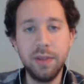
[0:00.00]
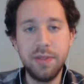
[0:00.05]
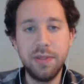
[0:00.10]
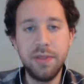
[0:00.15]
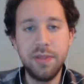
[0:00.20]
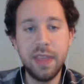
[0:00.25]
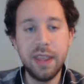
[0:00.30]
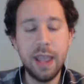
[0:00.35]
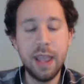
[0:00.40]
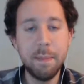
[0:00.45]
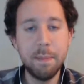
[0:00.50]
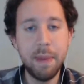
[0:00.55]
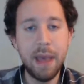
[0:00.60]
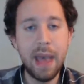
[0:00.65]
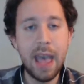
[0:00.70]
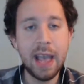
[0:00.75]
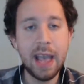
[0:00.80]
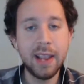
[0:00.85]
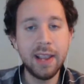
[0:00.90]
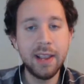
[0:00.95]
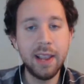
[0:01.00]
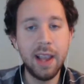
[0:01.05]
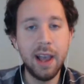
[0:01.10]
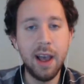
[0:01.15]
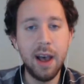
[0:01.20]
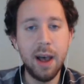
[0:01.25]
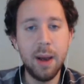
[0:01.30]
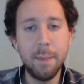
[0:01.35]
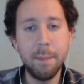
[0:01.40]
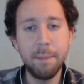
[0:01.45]
they get back.
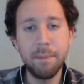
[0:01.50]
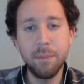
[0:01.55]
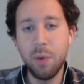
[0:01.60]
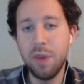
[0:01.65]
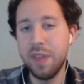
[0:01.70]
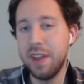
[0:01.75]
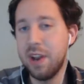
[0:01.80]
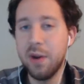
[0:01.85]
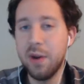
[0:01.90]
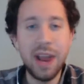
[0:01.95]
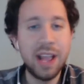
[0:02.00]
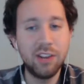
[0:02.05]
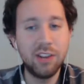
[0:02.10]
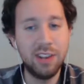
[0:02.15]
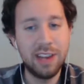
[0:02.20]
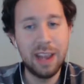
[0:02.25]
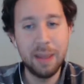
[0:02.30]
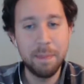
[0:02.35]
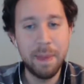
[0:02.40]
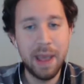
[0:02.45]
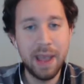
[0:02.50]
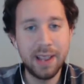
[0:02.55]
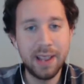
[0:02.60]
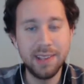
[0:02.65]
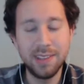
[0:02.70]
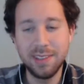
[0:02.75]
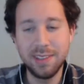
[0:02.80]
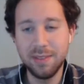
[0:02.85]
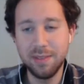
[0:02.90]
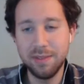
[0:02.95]
Well, they don't actually get back
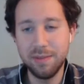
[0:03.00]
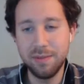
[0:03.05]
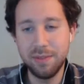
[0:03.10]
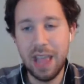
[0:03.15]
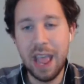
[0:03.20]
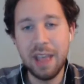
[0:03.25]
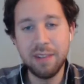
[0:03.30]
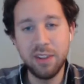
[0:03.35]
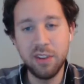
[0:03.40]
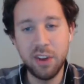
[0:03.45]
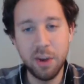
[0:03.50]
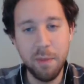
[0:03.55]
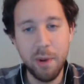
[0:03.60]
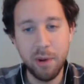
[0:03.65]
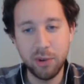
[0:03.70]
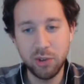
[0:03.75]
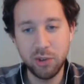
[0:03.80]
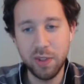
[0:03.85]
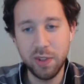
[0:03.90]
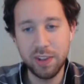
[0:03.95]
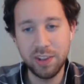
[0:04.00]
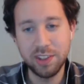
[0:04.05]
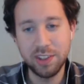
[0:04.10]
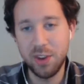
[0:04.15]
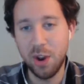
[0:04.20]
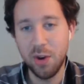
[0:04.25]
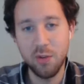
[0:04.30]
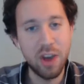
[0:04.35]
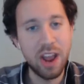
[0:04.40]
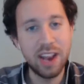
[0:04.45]
because after the commercial, they just
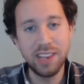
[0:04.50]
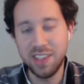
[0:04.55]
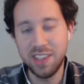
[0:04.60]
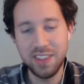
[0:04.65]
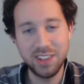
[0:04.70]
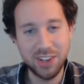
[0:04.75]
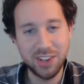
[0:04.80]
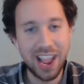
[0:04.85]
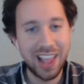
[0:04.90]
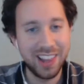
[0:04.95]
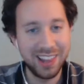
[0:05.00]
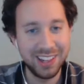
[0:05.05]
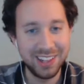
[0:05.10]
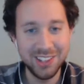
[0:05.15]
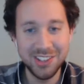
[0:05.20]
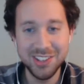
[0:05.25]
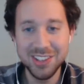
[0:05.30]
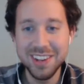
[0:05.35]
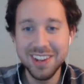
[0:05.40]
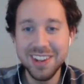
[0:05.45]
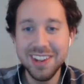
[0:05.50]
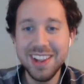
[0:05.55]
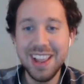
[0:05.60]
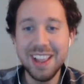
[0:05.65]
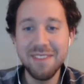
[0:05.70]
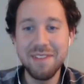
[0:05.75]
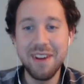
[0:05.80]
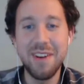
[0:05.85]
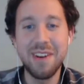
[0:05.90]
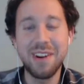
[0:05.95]
go right into the challenge,
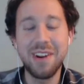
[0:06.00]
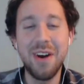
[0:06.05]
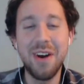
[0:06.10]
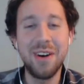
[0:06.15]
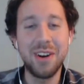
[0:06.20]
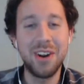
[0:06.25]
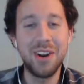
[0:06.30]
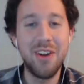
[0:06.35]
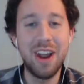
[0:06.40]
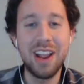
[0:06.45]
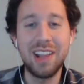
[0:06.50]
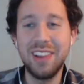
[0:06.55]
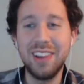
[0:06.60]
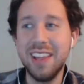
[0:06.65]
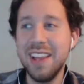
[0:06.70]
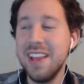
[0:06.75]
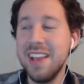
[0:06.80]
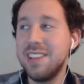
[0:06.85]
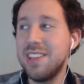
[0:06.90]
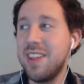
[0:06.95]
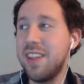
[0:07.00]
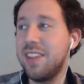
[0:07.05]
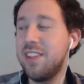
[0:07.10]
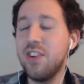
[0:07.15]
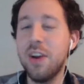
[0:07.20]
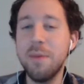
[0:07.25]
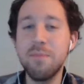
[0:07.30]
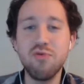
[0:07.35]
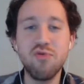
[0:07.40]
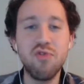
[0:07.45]
if I recall correctly. So they
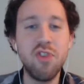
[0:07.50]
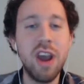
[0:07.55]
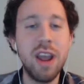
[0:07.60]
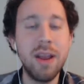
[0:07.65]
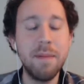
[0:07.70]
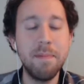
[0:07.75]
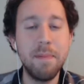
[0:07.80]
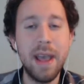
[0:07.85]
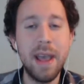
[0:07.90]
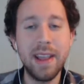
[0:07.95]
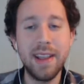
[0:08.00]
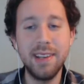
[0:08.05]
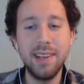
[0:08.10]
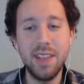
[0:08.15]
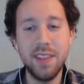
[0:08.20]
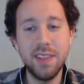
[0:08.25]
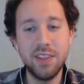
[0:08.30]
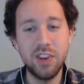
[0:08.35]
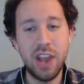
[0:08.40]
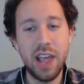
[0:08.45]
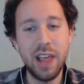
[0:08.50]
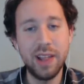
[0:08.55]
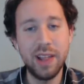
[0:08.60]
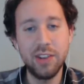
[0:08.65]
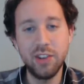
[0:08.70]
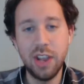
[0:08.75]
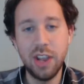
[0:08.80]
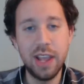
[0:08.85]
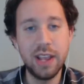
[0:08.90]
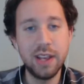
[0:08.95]
jump right back into the
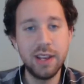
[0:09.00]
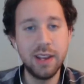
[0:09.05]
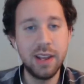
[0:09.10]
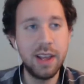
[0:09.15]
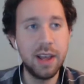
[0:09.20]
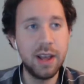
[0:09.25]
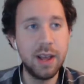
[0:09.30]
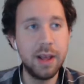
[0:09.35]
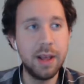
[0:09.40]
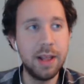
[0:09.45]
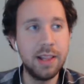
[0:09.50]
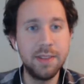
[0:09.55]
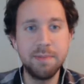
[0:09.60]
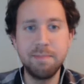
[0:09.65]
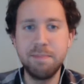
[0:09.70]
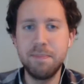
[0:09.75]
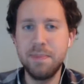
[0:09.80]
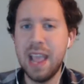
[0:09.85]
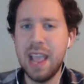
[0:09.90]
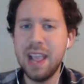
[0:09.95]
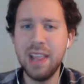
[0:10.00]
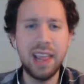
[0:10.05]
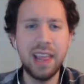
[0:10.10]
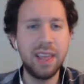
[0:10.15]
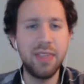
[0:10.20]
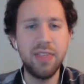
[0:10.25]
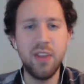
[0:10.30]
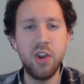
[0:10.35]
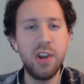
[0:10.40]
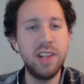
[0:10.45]
challenge, and it's day
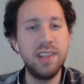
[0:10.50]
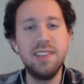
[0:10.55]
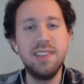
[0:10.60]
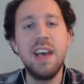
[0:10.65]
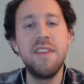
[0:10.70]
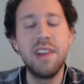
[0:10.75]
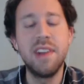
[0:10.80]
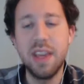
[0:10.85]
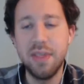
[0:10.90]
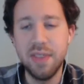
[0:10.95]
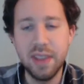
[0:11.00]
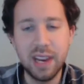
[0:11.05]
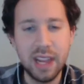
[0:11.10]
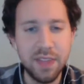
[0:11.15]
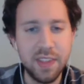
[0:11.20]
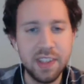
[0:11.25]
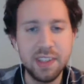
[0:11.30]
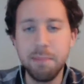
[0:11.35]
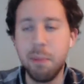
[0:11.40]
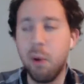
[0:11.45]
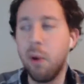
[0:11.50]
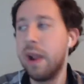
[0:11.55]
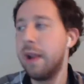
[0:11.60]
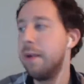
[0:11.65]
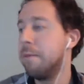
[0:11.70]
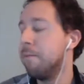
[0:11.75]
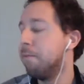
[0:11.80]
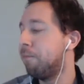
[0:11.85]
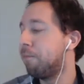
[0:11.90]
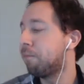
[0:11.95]
like 37, I think, at this point.
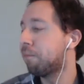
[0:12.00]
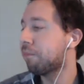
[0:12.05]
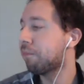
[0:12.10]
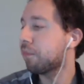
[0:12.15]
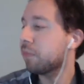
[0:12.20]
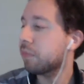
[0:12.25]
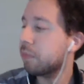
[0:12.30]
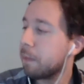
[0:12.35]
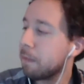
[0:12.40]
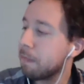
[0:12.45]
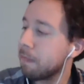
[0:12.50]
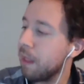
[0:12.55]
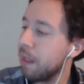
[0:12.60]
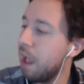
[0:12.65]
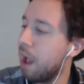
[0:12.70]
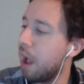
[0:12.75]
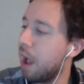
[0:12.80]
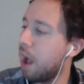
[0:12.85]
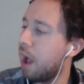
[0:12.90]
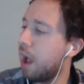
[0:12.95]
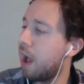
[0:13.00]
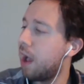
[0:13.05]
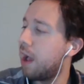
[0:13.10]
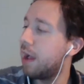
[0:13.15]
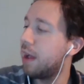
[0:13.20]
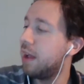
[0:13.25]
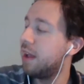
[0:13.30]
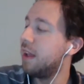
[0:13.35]
Let's